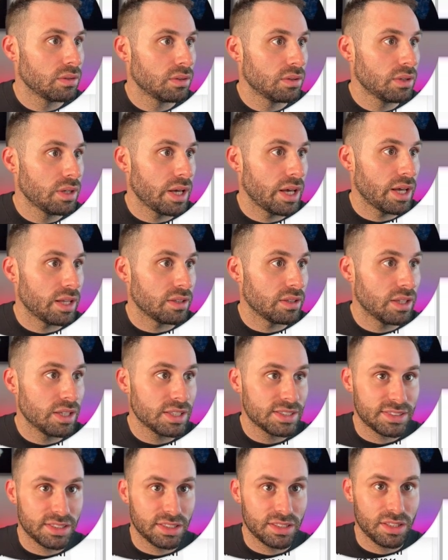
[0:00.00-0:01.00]
And that's
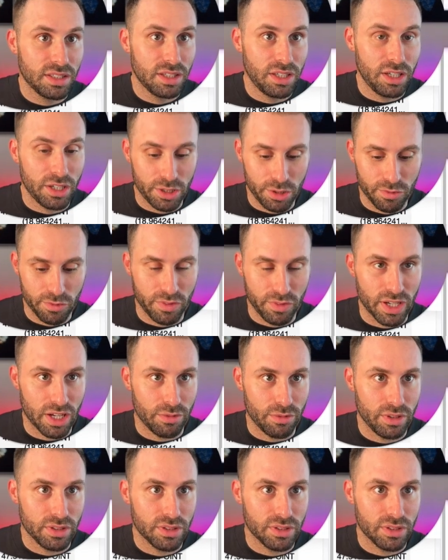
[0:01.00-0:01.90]
it, here we have it.